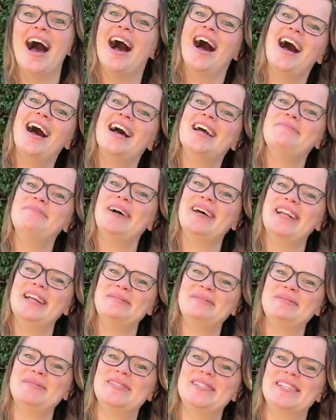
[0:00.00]
Hi, my name
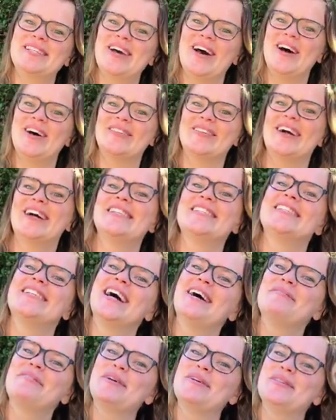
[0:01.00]
is Mrs. Cartwright and
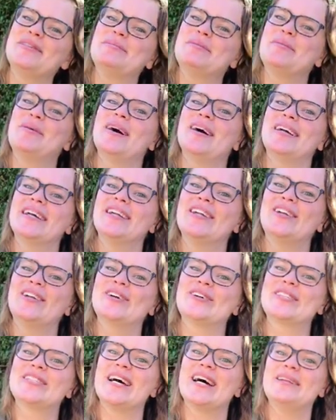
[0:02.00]
I'm going to be working
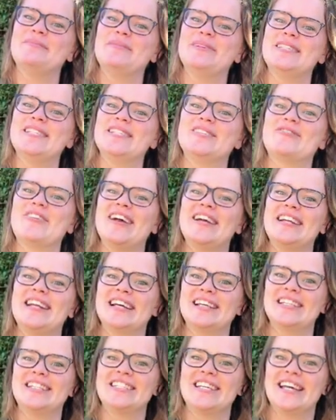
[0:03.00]
alongside Mrs. Gray
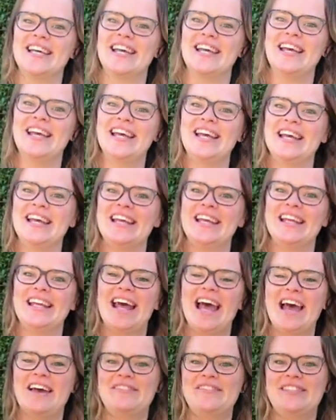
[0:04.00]
next year in
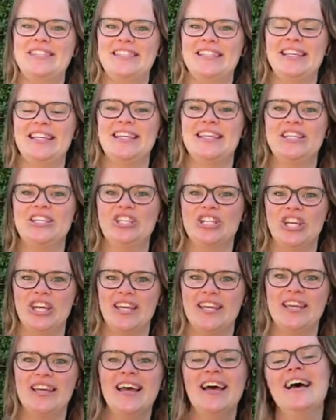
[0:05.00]

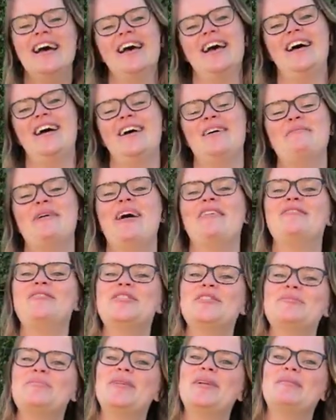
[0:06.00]
FCG. I've
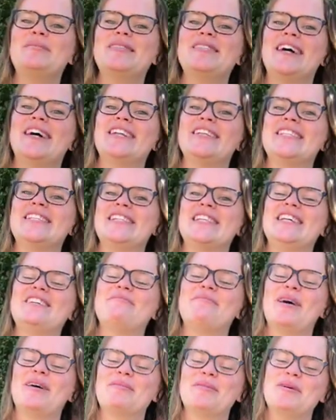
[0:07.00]
just been on maternity
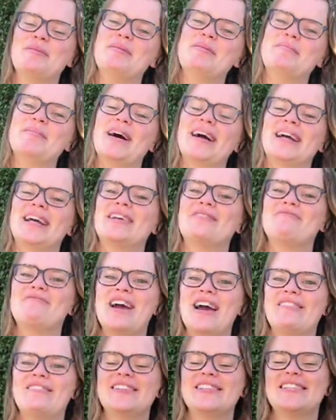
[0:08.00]
leave, but I'm coming back and I'm
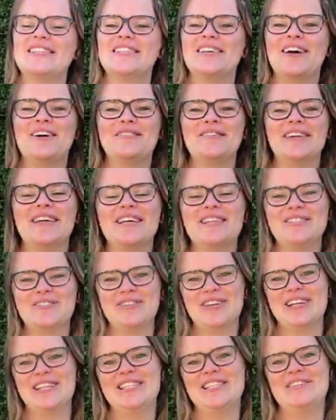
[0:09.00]
raring to go and get
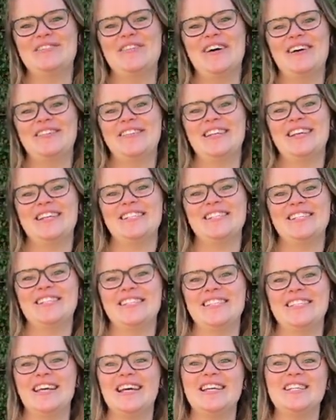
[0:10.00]
stuck into foundation
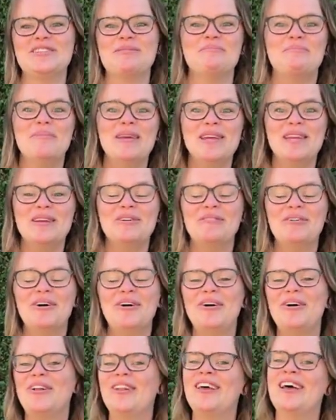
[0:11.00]
stage and meet you
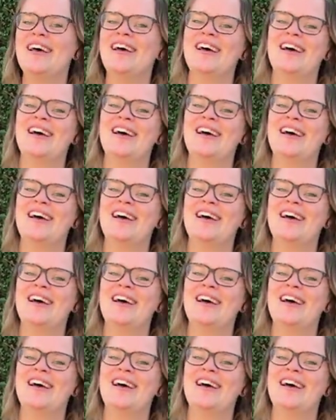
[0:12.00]
all.